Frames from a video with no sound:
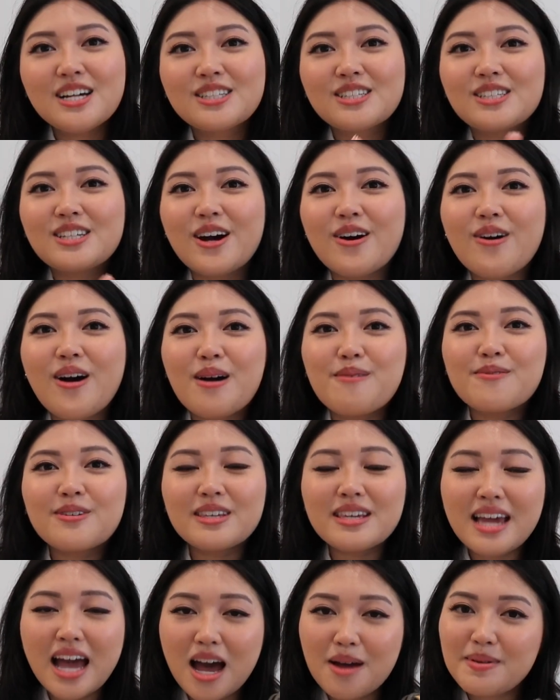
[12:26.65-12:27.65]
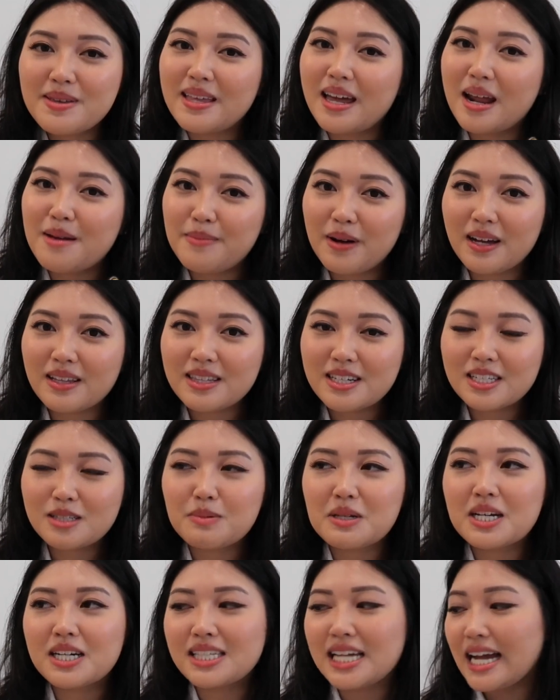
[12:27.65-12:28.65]
So I'm really happy that I bought this
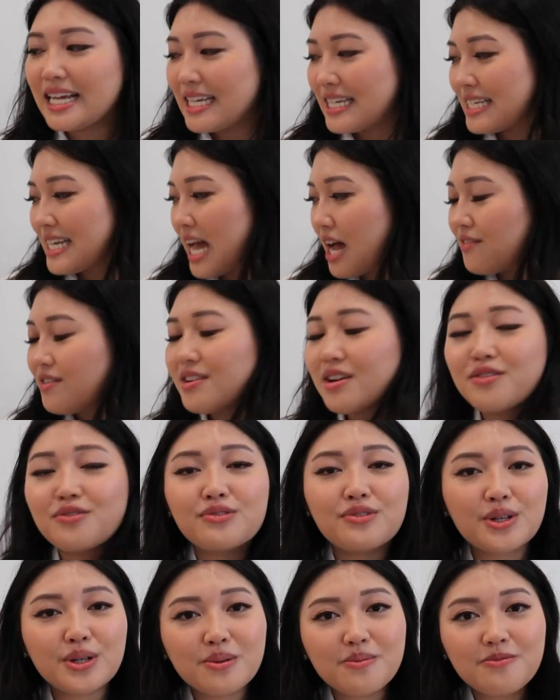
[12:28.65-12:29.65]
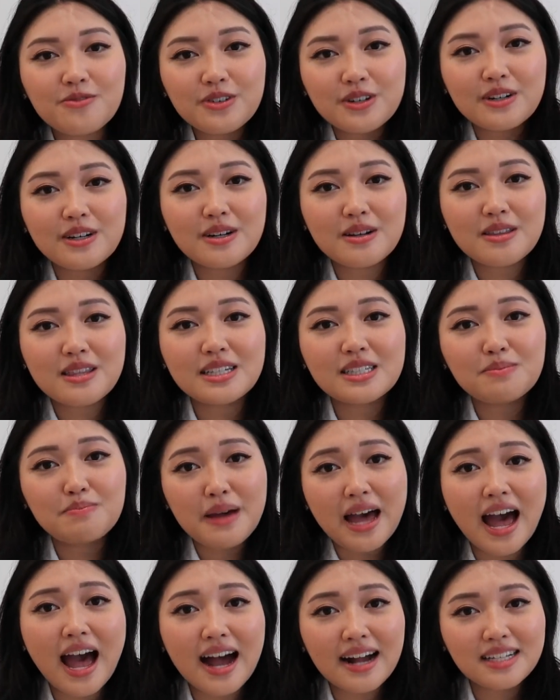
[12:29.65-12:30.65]
because I didn't have enough room for this
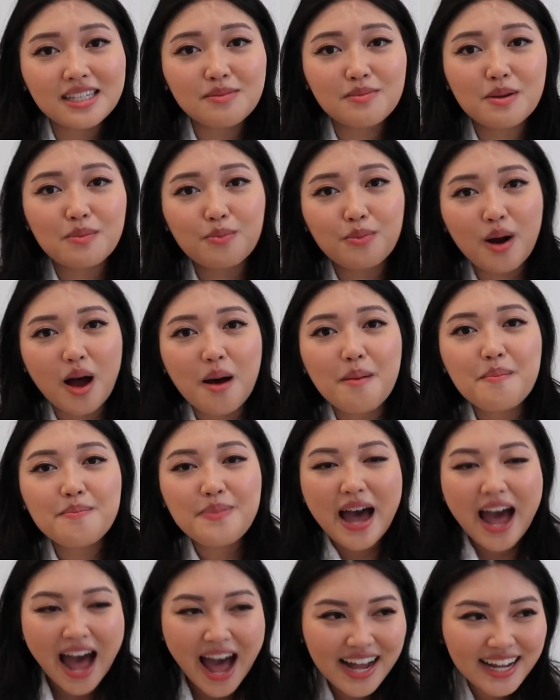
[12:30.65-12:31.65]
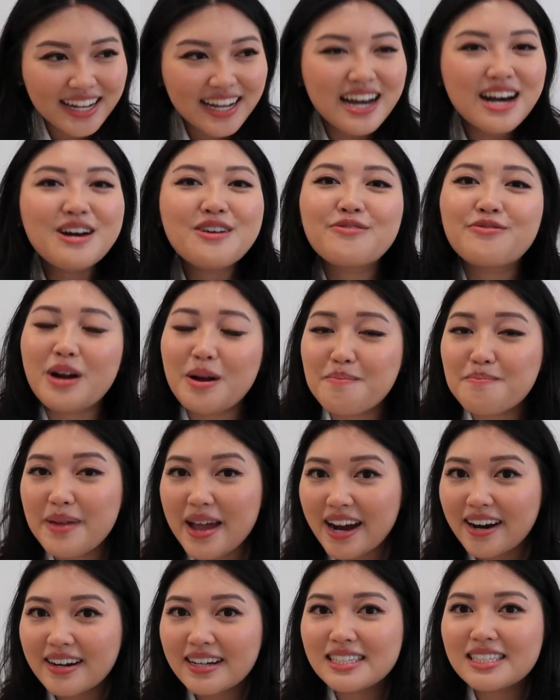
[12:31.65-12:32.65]
bag to be brought back from
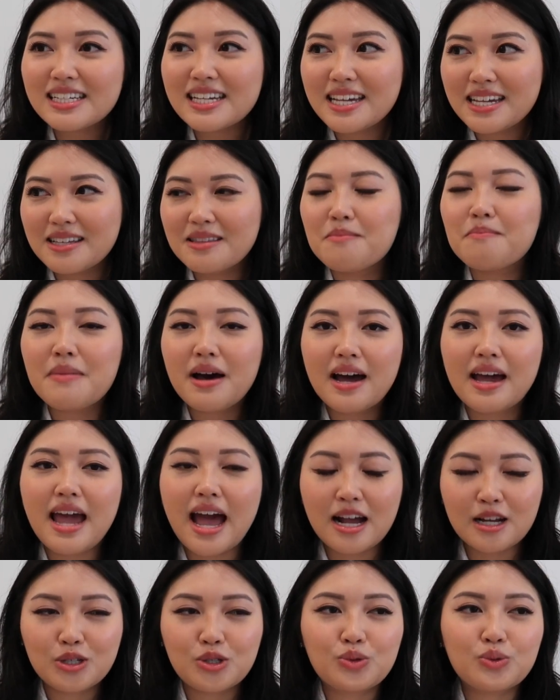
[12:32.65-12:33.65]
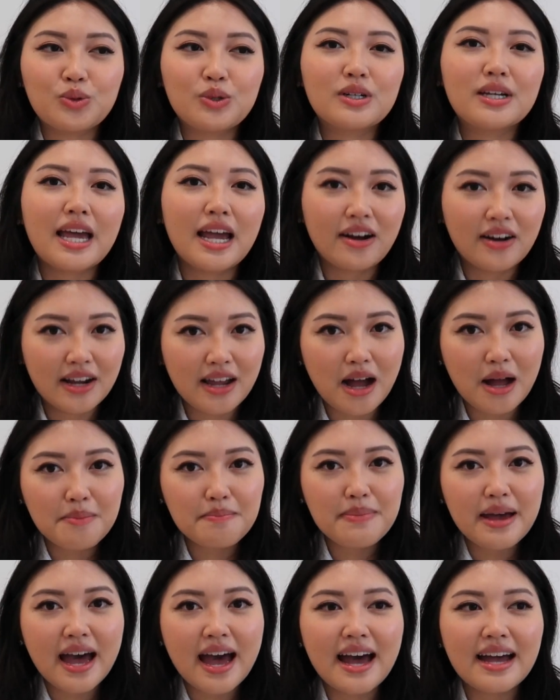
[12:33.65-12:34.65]
Paris in my actual
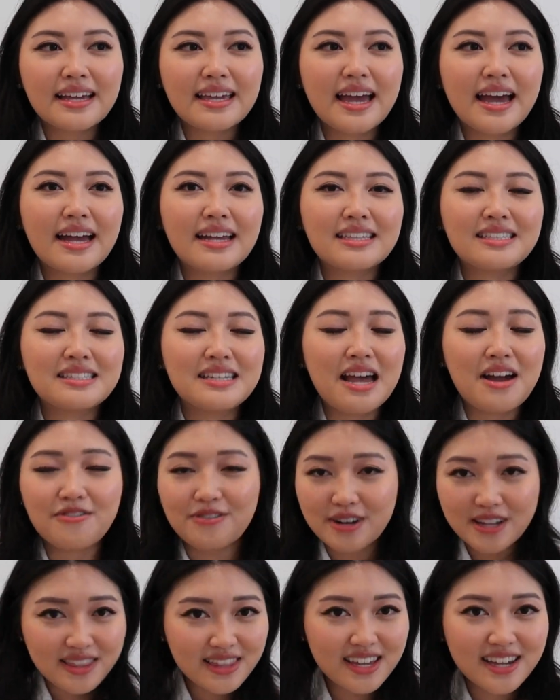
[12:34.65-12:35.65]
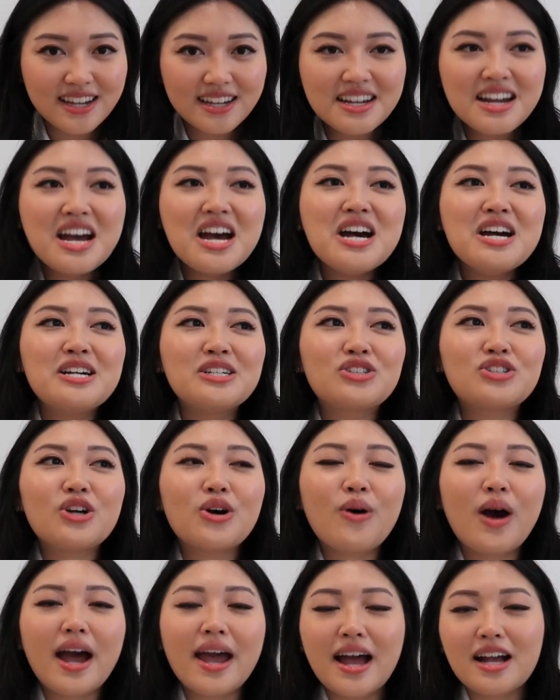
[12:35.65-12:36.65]
carry-on bag and everything.
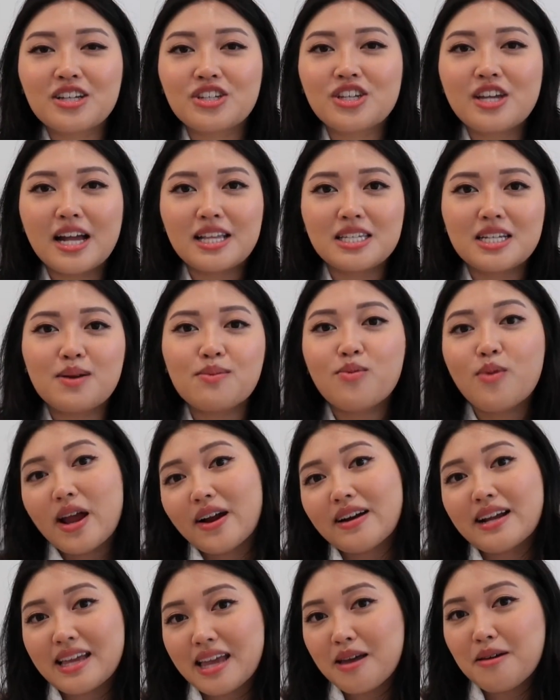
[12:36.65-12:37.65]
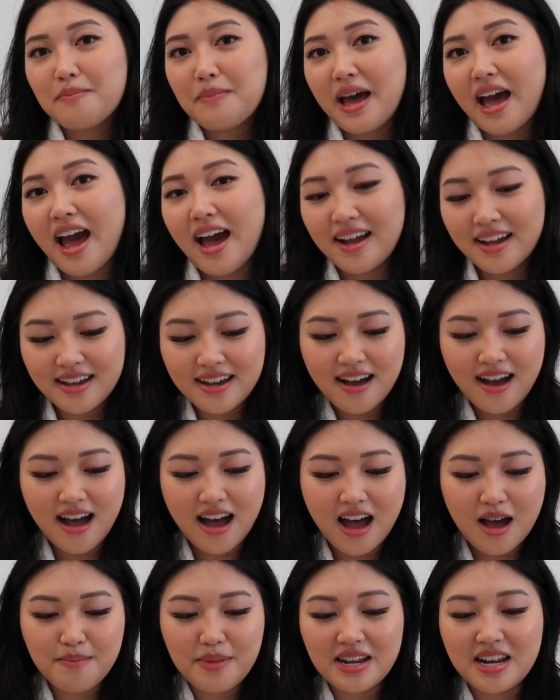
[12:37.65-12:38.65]
So I actually ended up wearing it back.
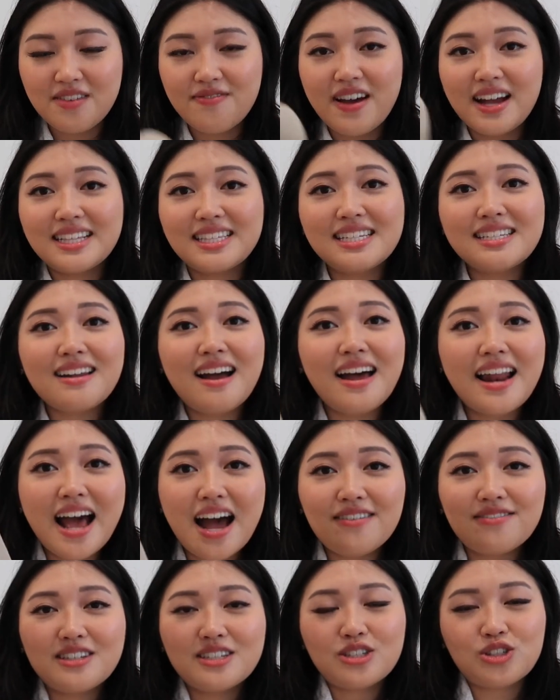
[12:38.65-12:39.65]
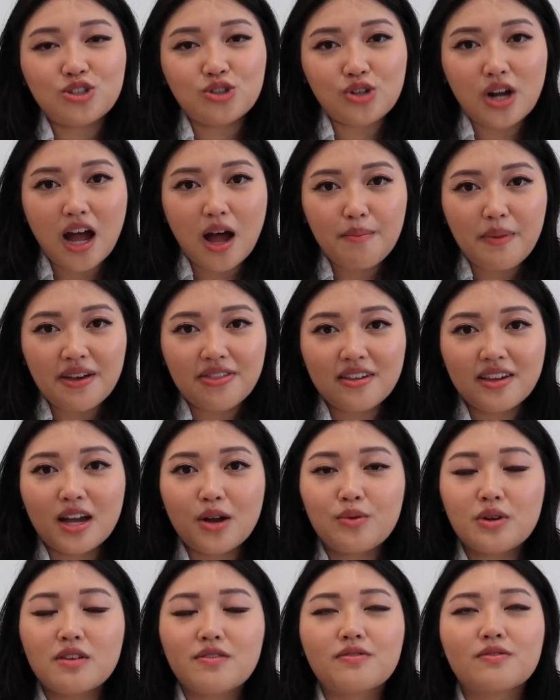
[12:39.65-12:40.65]
And if I did not have this strap, I think
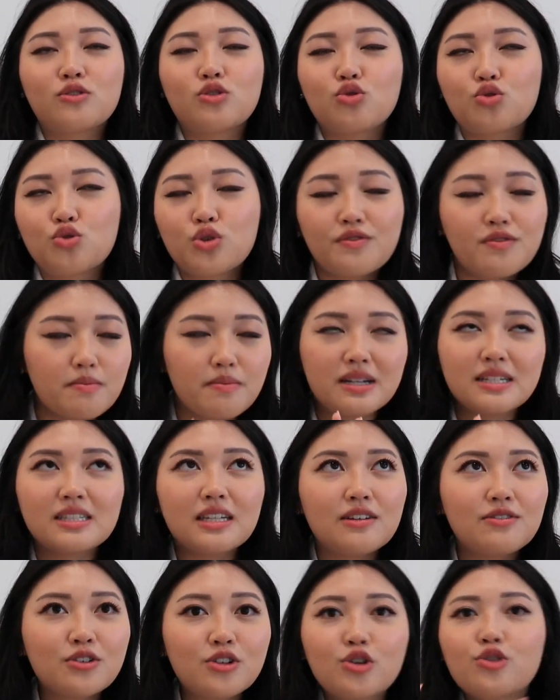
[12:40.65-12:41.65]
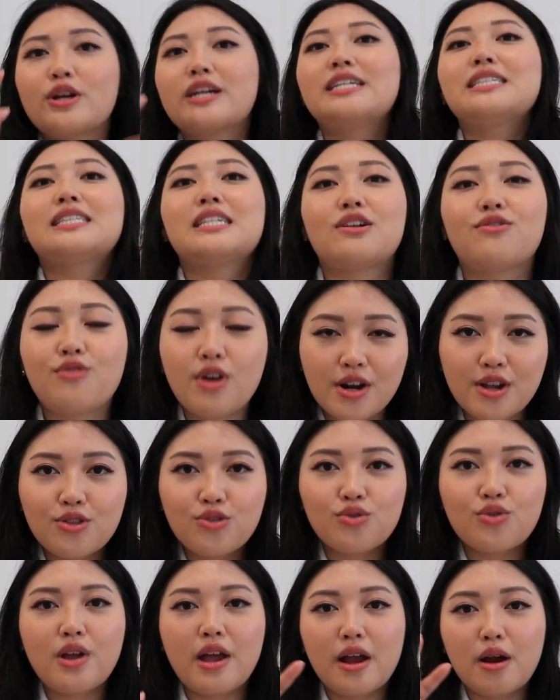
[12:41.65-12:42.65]
I would have driven myself crazy running
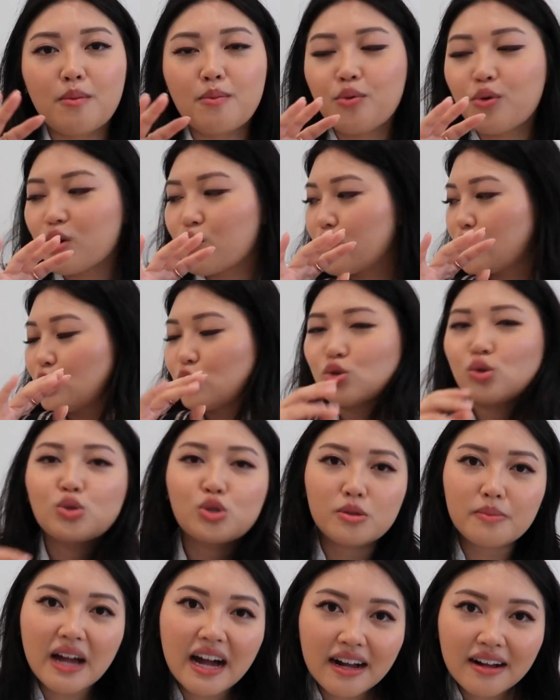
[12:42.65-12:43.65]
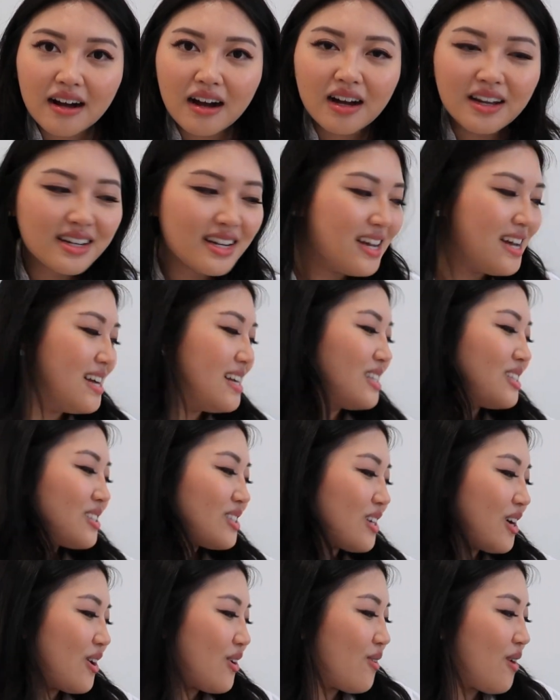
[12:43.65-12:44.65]
through the airport with a shoulder bag on.
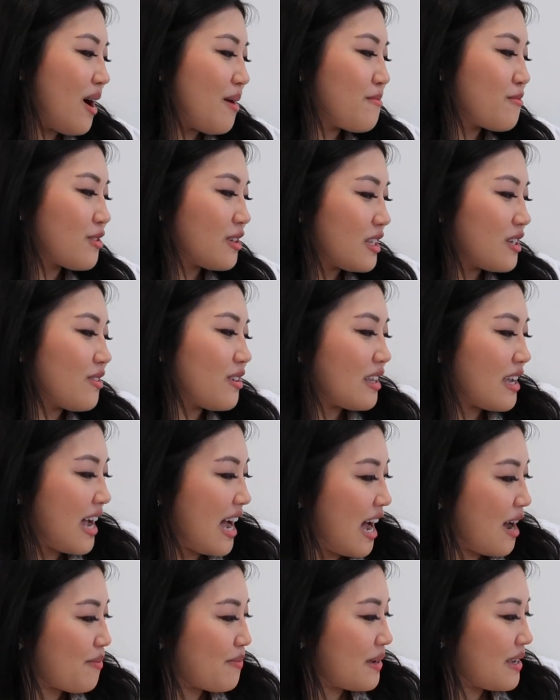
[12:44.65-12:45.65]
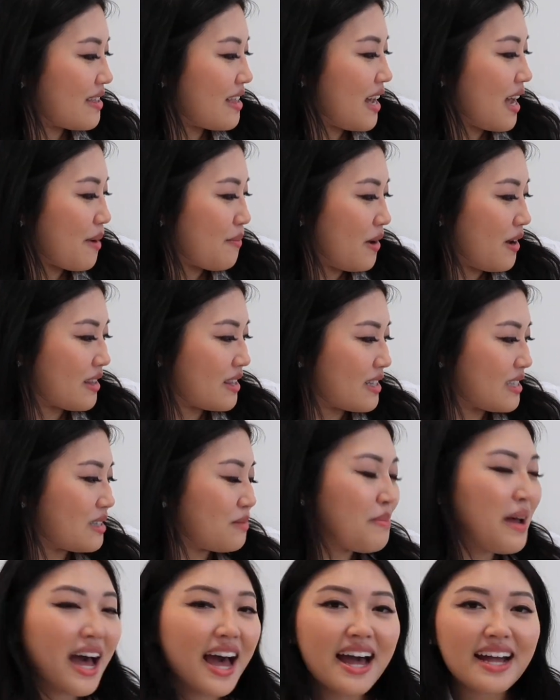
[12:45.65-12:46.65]
So I'm really, really happy that I bought this
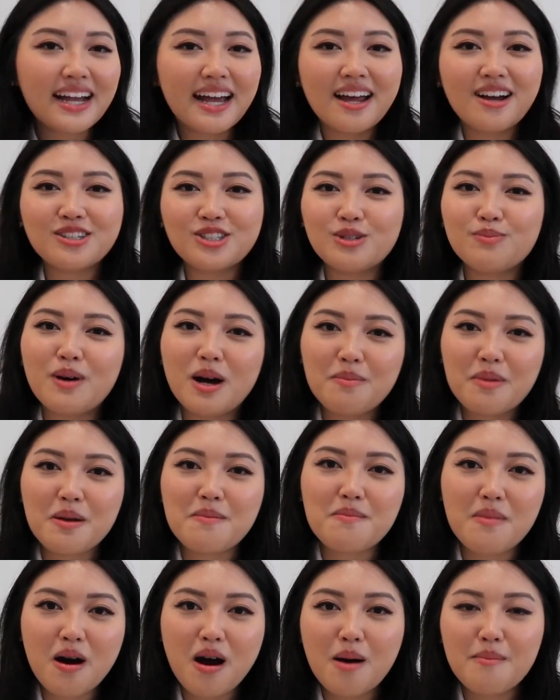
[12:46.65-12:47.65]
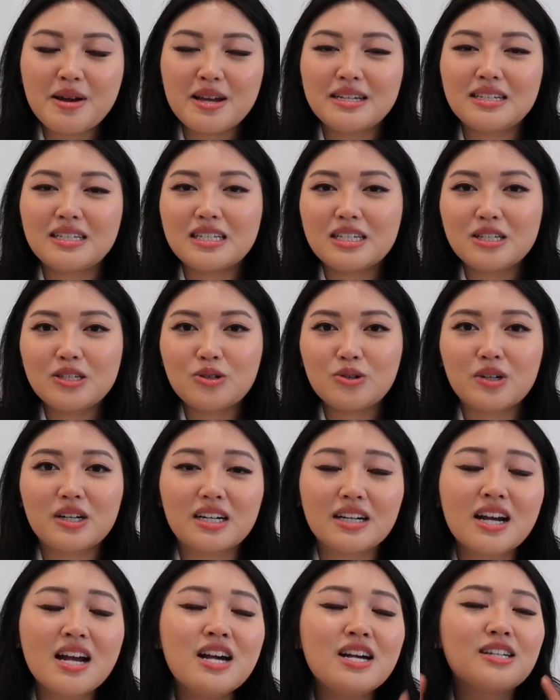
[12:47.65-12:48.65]
bag. I also bought my mom a
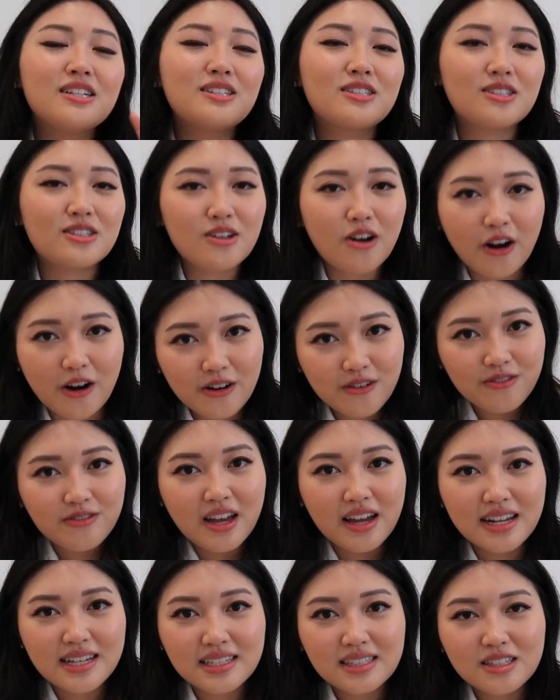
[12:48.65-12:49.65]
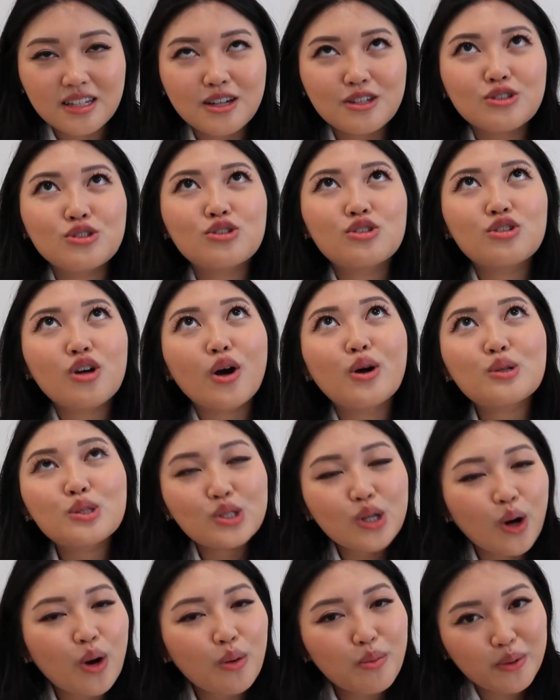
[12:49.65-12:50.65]
Dior scarf that is
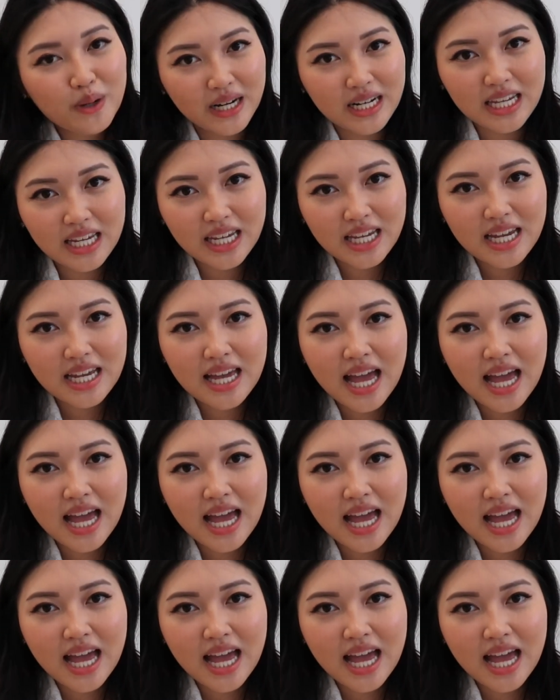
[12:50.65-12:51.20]
so pretty.